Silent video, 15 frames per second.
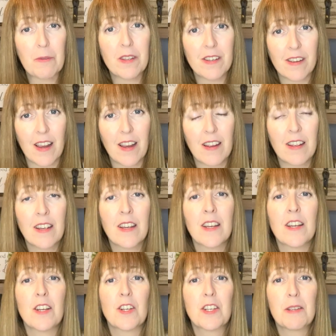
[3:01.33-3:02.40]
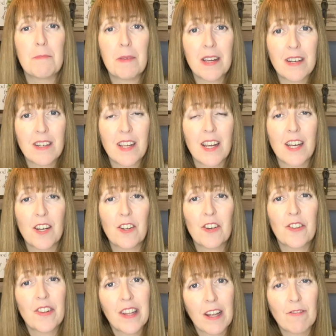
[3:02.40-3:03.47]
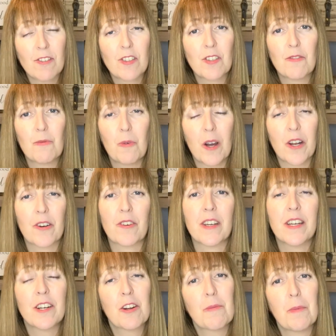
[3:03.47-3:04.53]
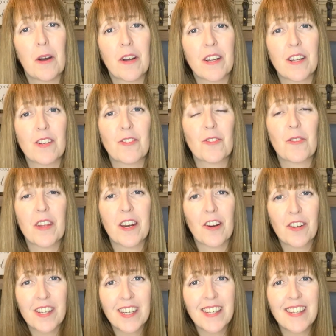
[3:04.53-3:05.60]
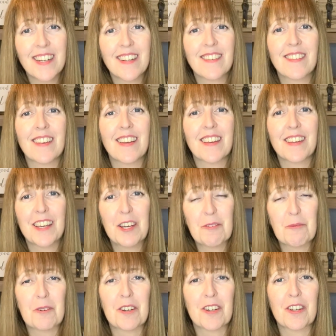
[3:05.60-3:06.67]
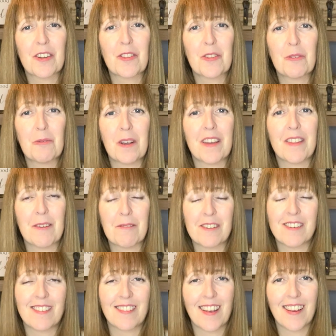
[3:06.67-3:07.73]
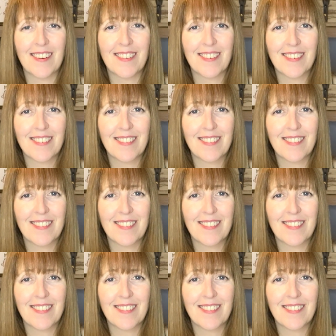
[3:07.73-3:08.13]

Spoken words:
the day to maintain good levels of water in our body so that our kidneys can work the way they were designed.